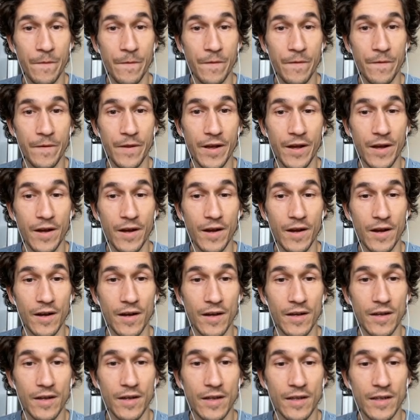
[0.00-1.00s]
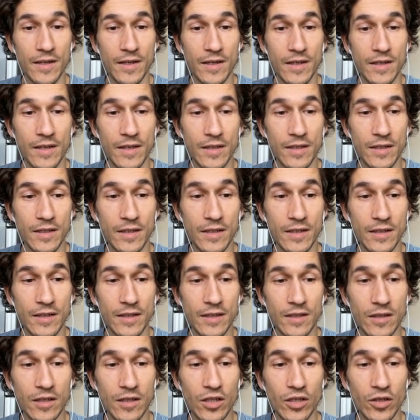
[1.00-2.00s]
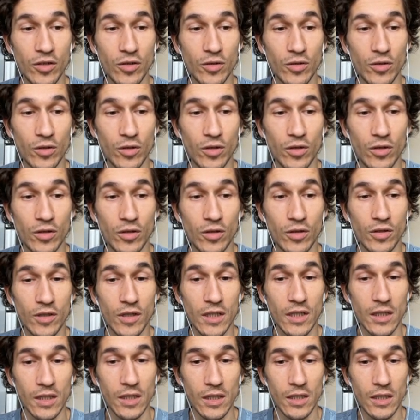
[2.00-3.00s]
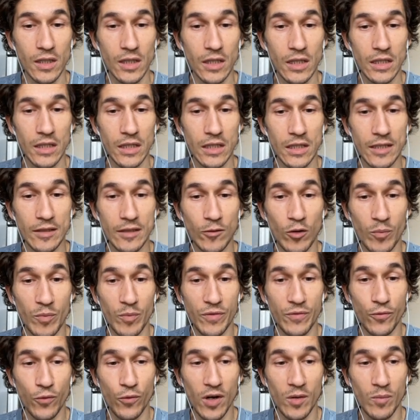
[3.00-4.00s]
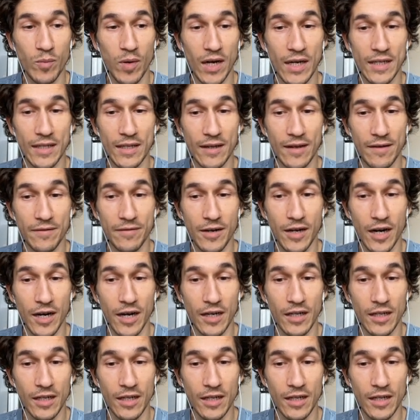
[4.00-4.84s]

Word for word: Uh-huh. Good. Or before I buy the F card.